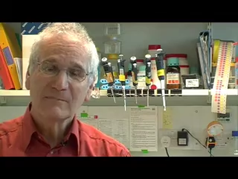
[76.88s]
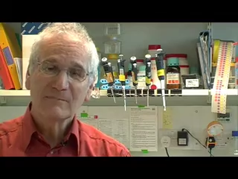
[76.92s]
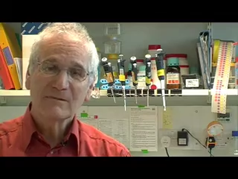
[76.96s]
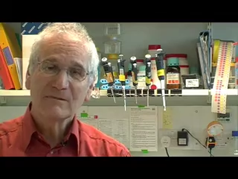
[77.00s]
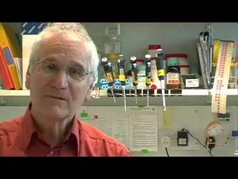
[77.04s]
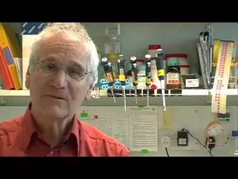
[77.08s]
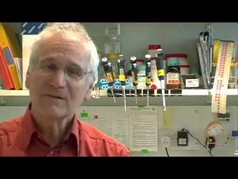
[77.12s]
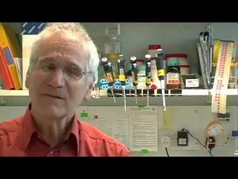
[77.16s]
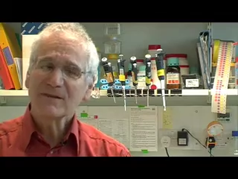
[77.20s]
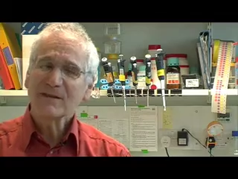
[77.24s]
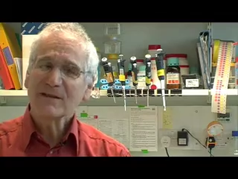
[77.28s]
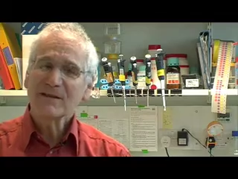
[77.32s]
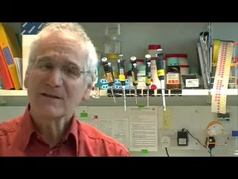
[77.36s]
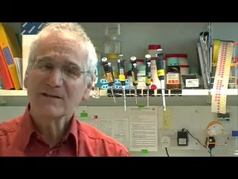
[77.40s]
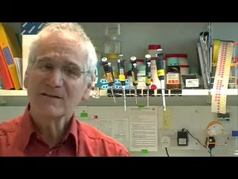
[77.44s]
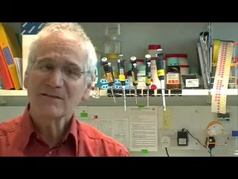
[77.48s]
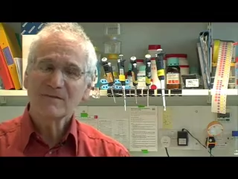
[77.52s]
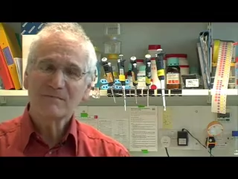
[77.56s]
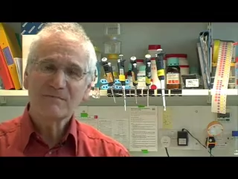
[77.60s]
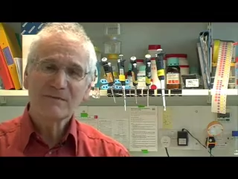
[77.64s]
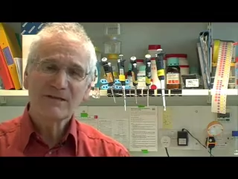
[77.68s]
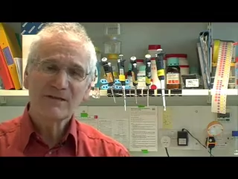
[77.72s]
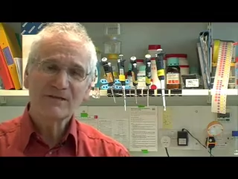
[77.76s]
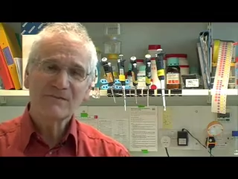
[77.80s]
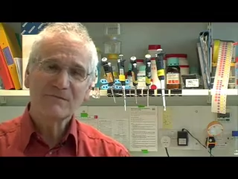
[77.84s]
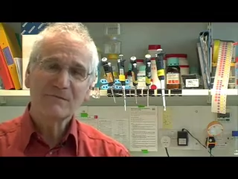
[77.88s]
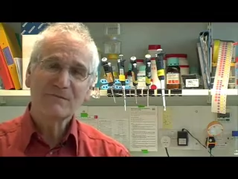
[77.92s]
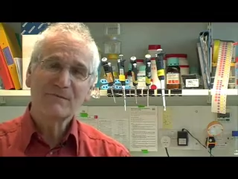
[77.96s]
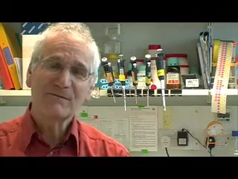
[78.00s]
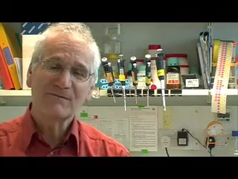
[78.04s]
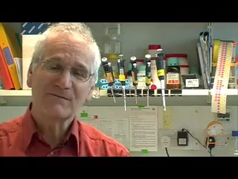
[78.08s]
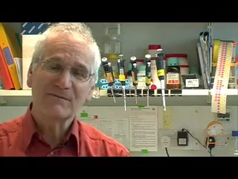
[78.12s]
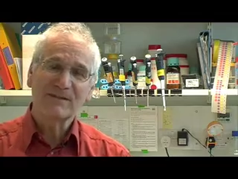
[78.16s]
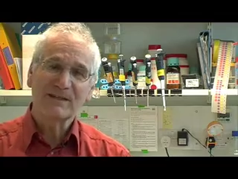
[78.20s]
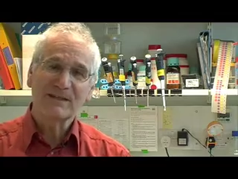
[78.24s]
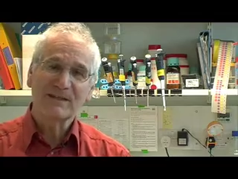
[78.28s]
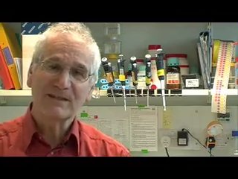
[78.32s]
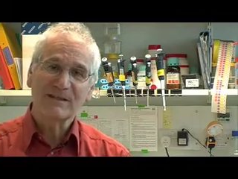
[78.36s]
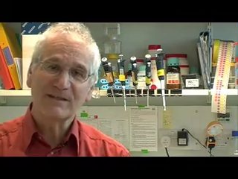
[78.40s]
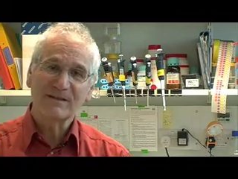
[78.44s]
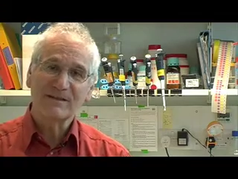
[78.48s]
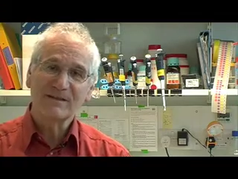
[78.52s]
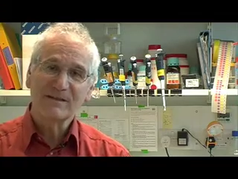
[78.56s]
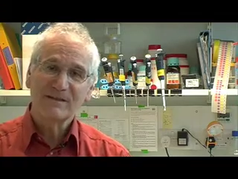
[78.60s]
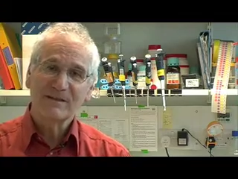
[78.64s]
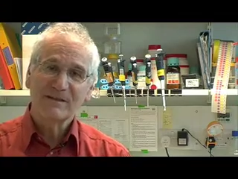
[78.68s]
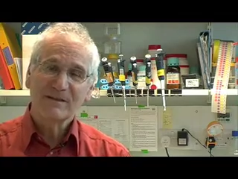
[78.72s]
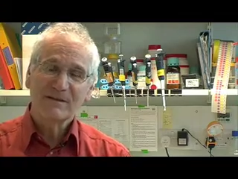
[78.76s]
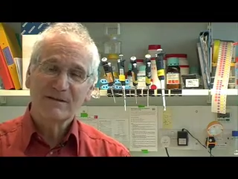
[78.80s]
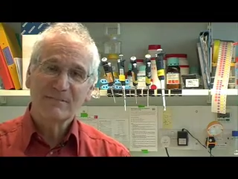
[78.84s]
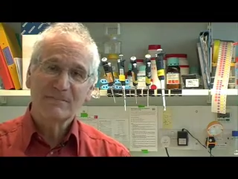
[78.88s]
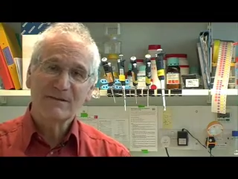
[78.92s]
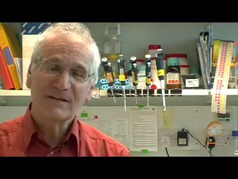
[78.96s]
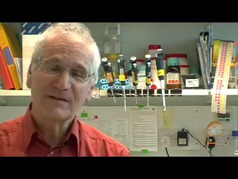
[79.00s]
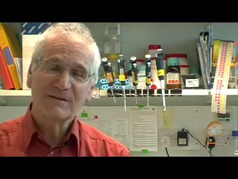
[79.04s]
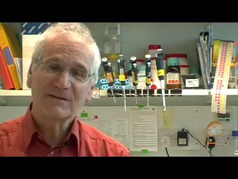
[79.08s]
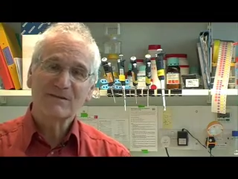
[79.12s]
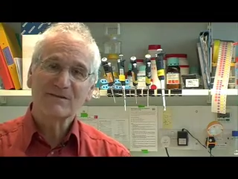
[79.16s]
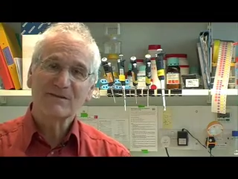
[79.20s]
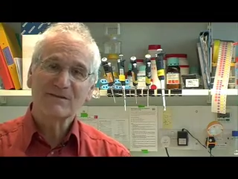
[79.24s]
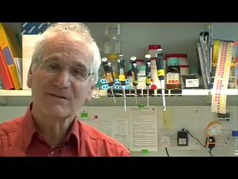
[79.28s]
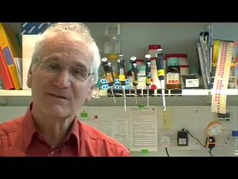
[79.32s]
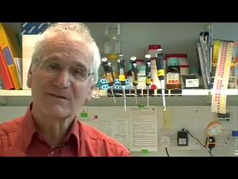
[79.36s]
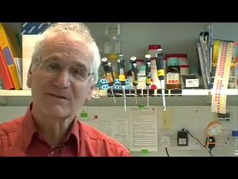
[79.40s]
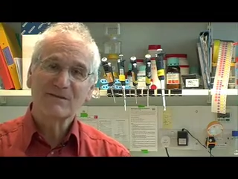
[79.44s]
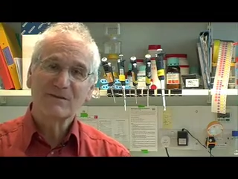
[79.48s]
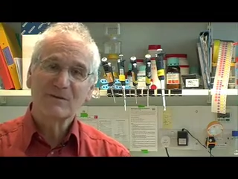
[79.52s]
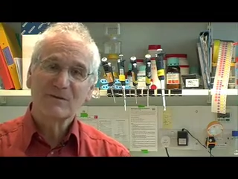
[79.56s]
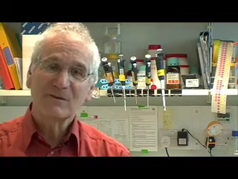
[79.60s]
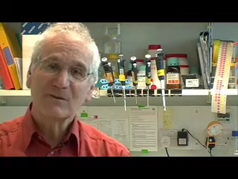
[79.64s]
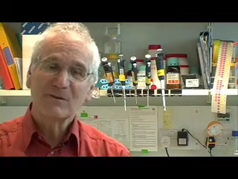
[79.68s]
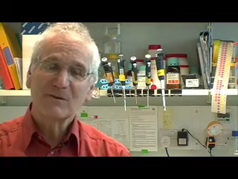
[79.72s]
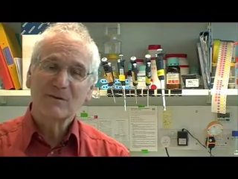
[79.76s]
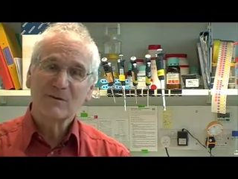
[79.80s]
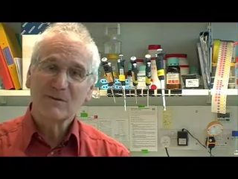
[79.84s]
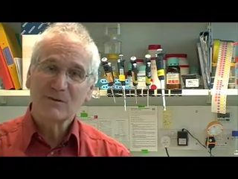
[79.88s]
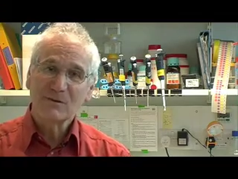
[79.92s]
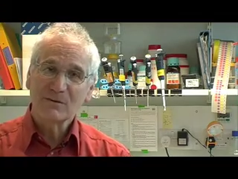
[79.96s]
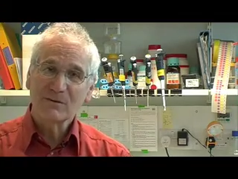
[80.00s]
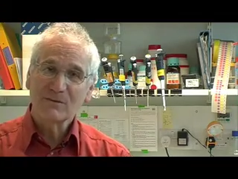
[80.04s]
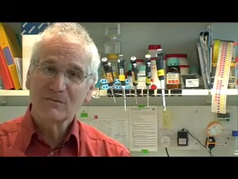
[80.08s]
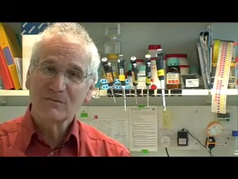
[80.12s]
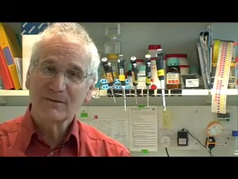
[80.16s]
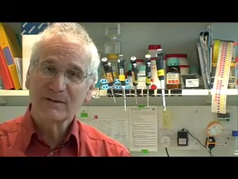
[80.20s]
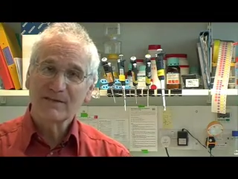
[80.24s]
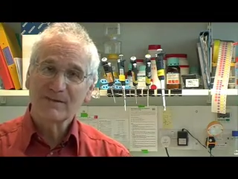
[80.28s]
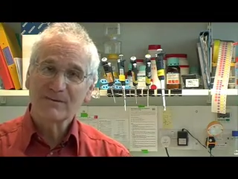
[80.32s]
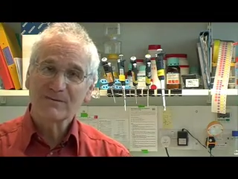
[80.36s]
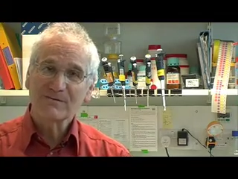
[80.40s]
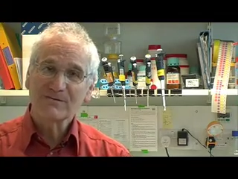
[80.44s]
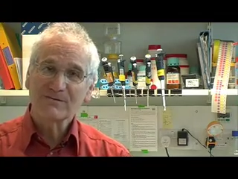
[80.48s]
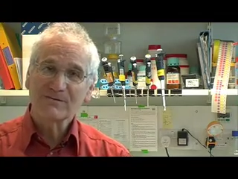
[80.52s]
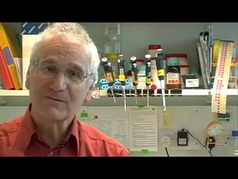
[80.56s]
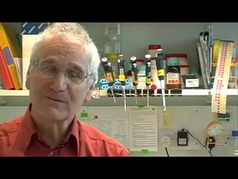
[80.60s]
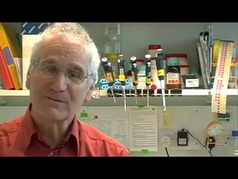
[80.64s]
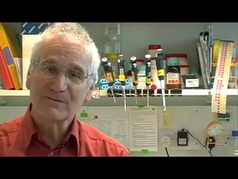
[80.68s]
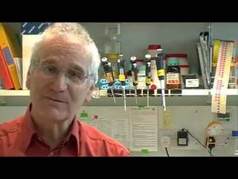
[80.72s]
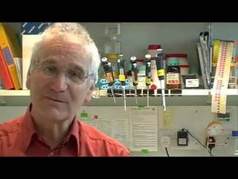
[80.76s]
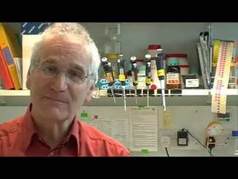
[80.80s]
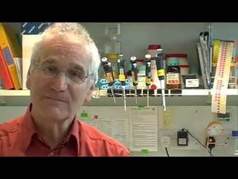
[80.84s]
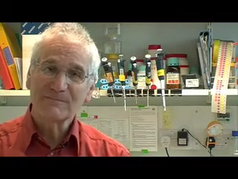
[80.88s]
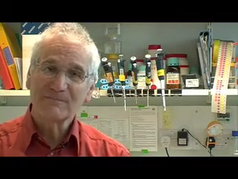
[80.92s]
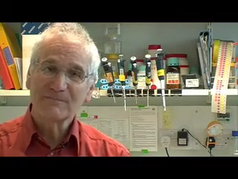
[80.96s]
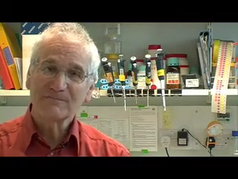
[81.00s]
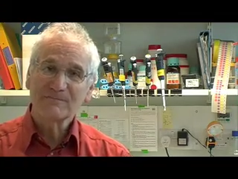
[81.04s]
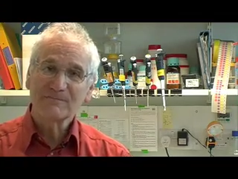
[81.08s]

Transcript: But science must pervade medicine all the way through.